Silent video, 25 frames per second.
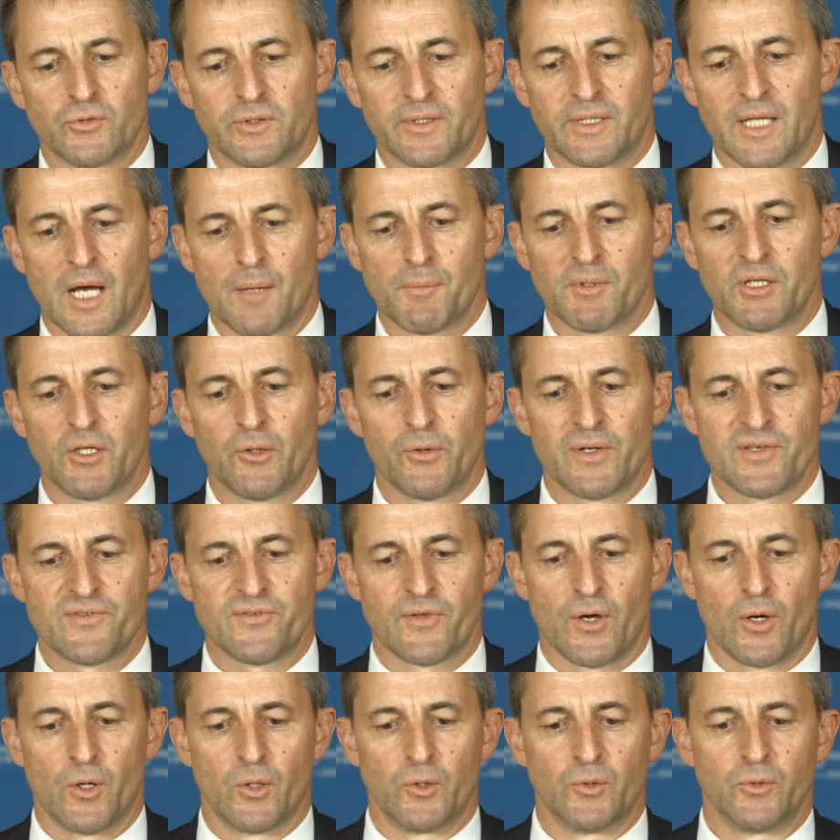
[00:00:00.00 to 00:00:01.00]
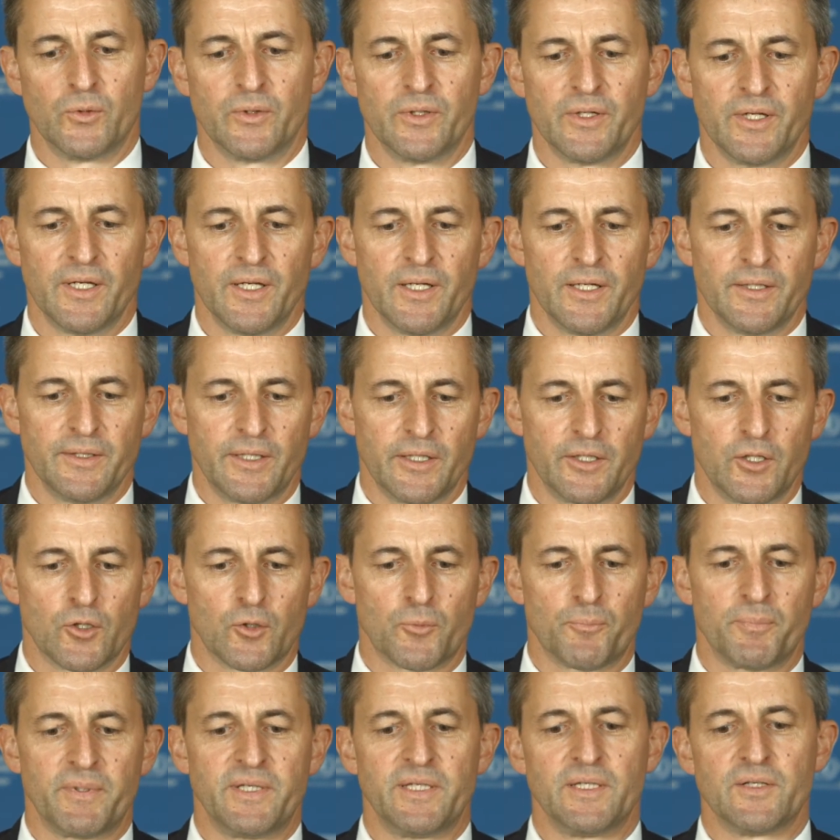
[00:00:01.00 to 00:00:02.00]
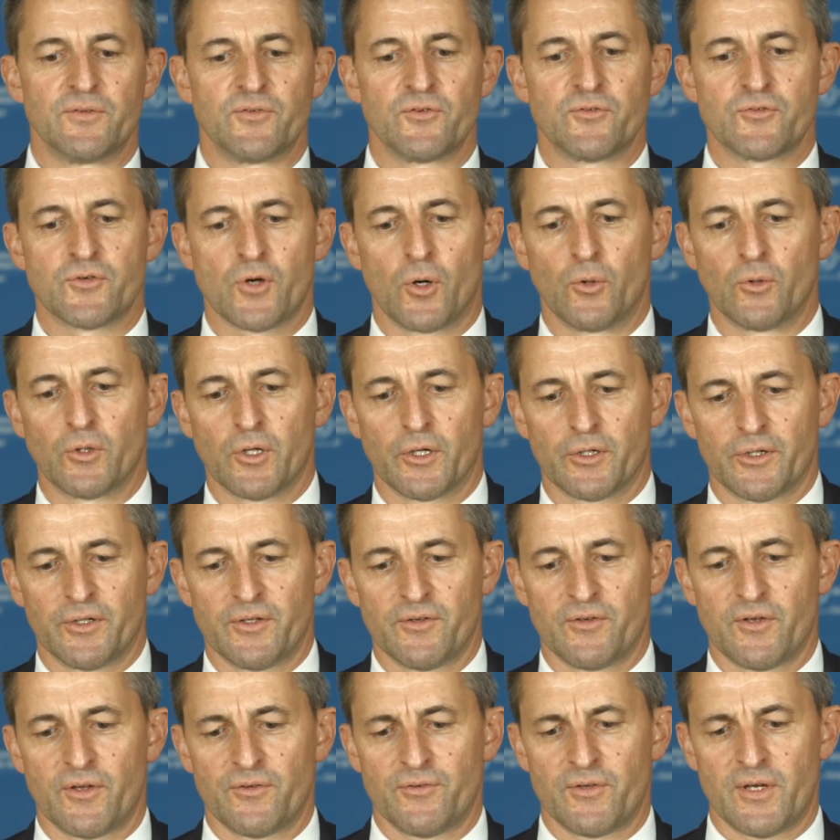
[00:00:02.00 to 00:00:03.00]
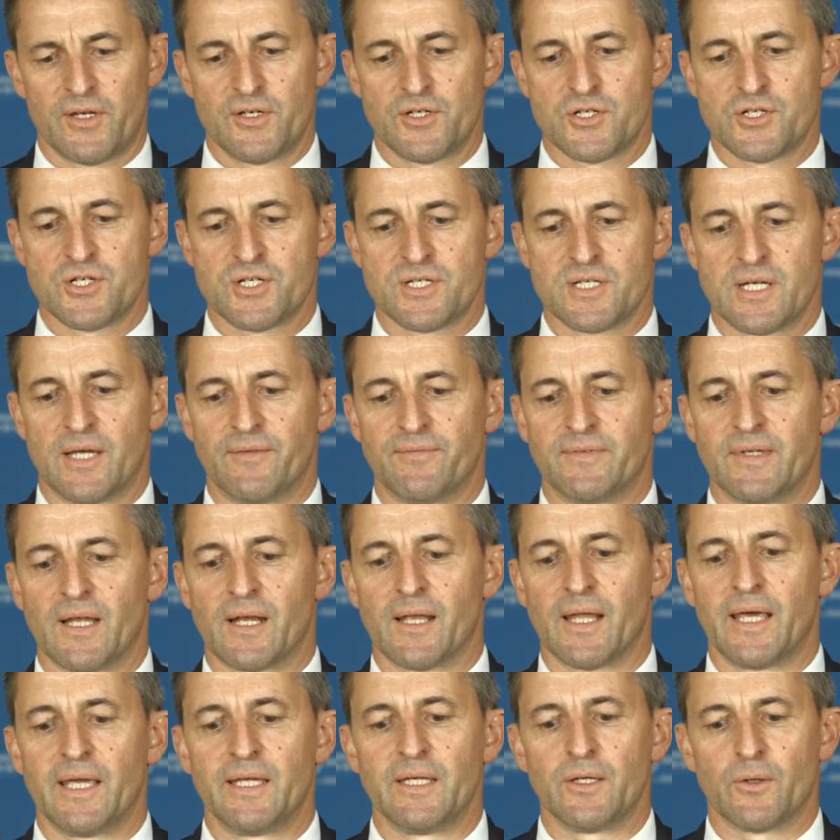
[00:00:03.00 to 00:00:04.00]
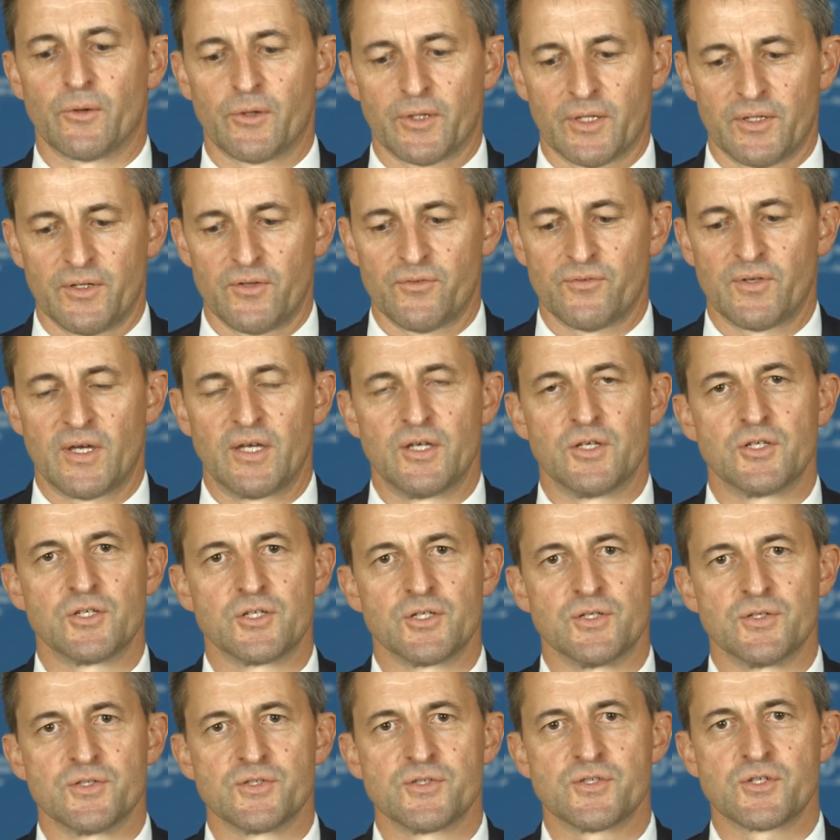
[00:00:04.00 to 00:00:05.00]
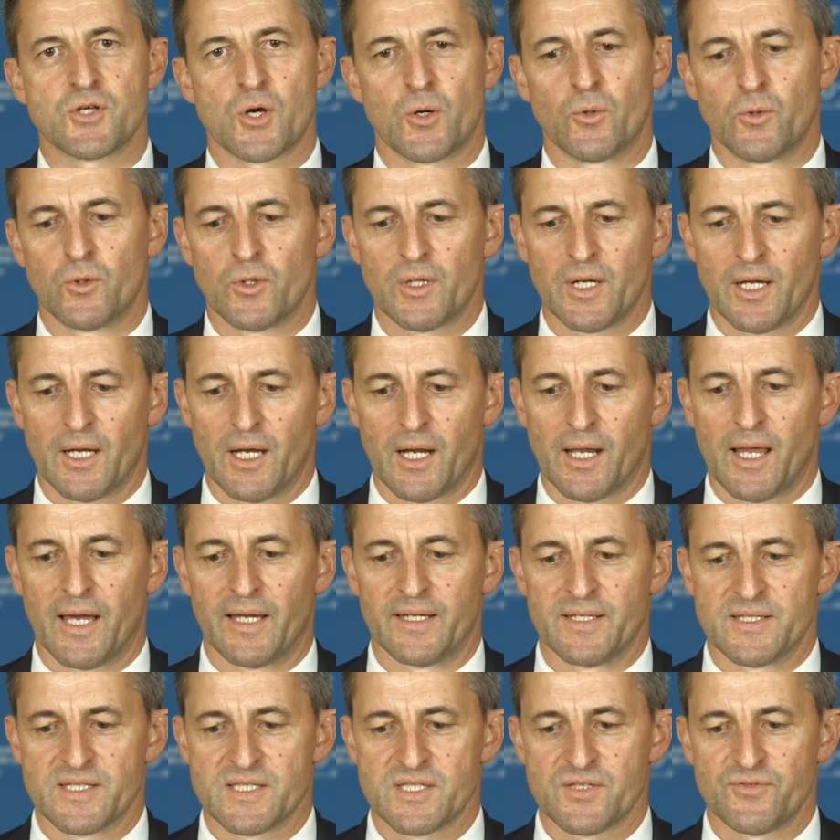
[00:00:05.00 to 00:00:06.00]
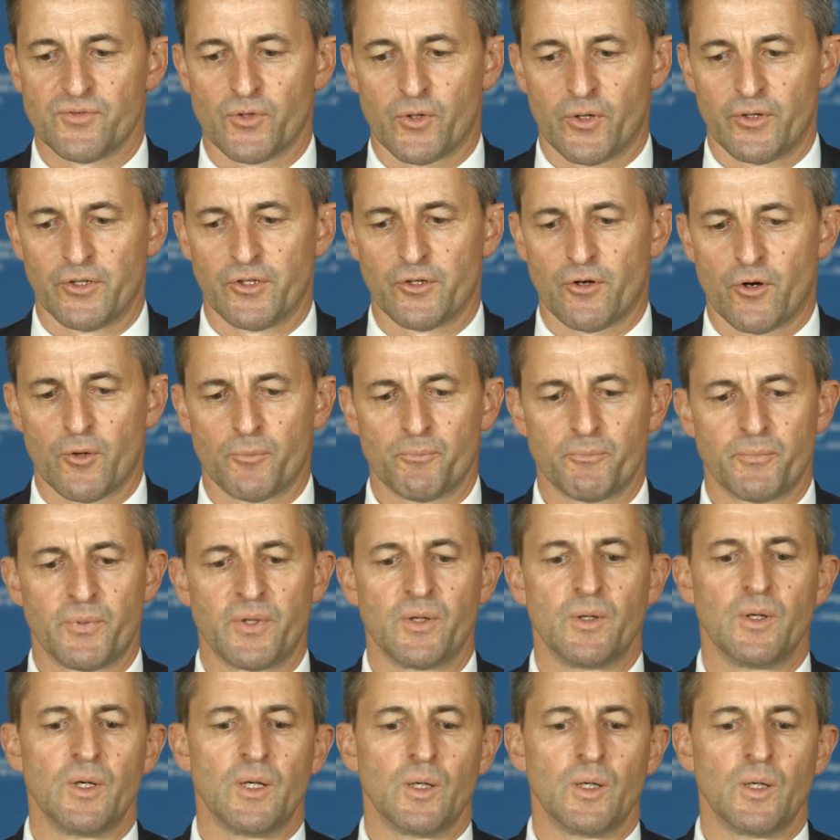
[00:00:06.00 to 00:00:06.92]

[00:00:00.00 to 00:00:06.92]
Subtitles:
the WSO, the European Stroke Organization and the lay organization Stroke Alliance for Europe